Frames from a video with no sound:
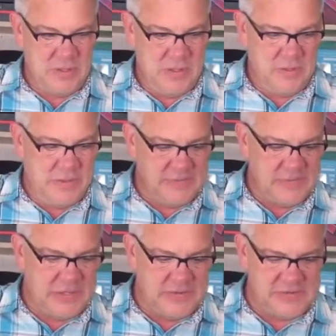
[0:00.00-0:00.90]
This
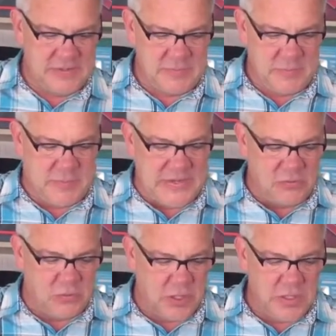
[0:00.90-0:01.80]
is the
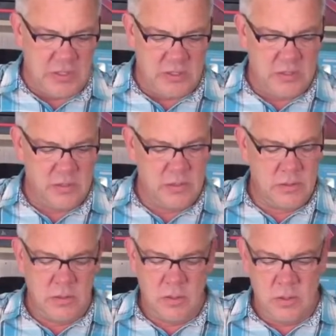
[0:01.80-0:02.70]
Beatron
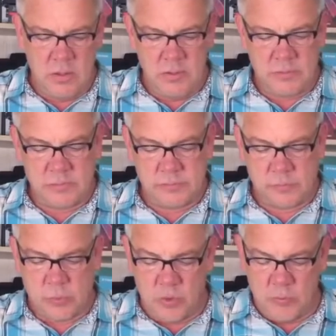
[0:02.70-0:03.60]

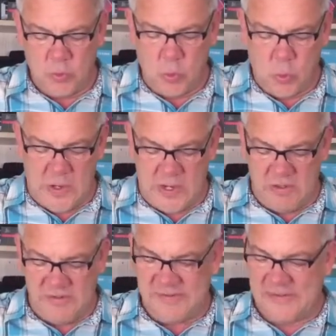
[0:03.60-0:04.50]
portable
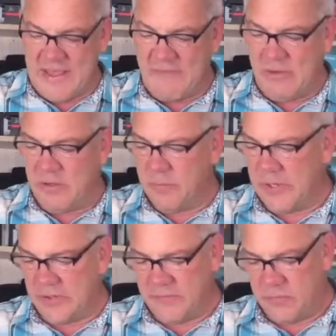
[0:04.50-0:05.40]
wireless lavalier
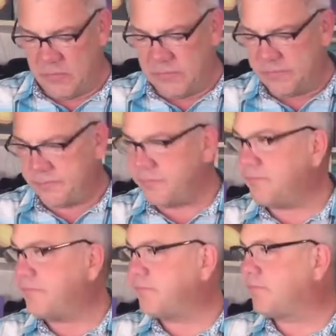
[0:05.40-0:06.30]
microphone.
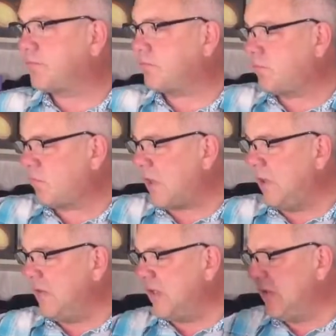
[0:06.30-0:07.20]

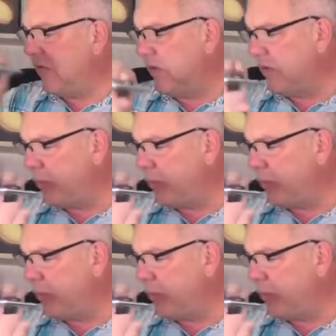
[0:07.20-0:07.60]
Let's get this under the